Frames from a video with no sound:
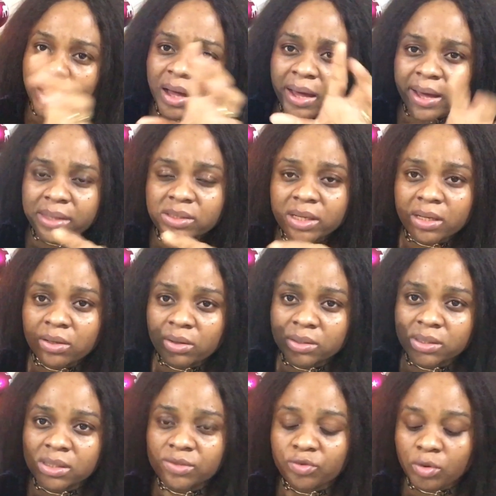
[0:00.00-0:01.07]
I actually got
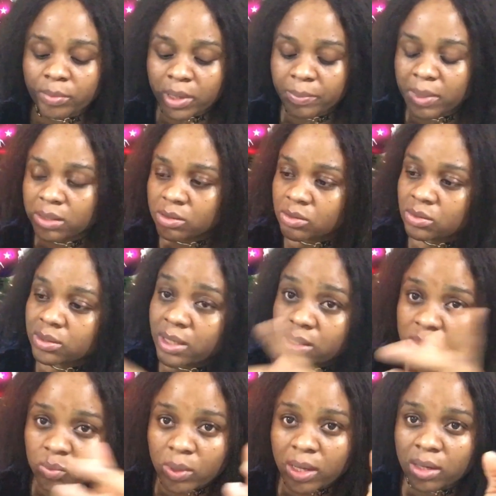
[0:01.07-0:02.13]
this from Amazon.
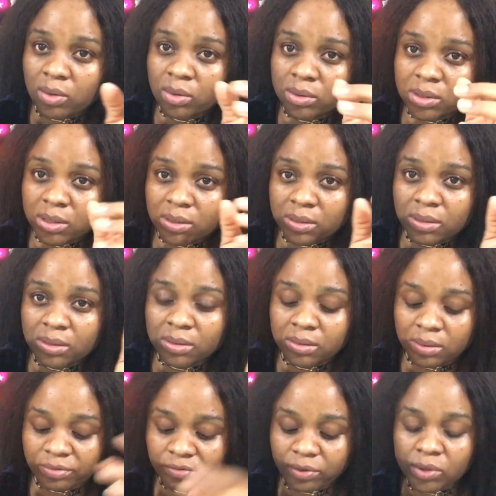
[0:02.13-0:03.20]
That's where I got the
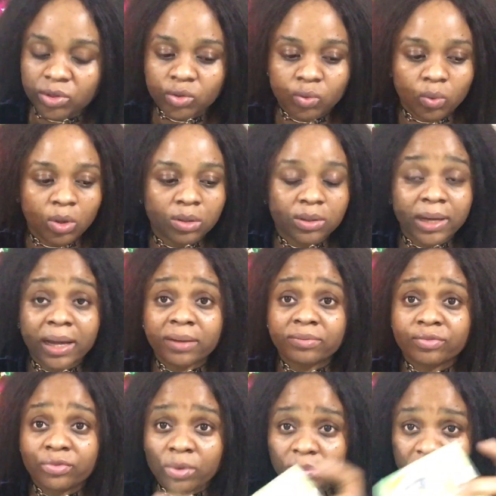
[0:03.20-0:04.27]
first one, and
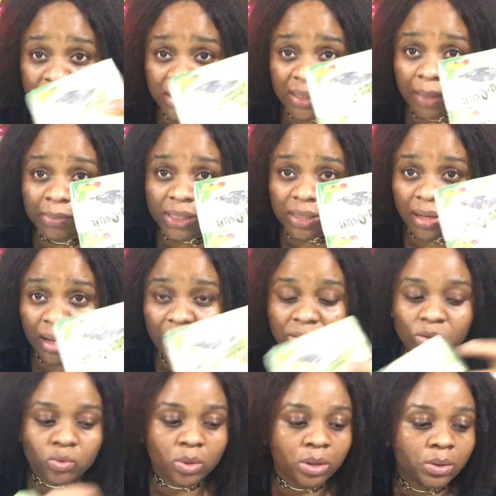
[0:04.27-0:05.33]
from the same seller
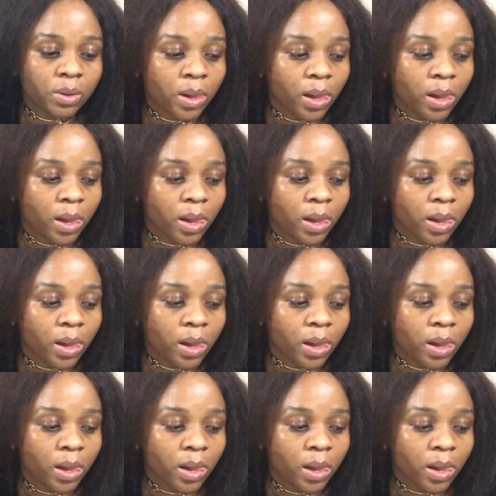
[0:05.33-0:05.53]
as well.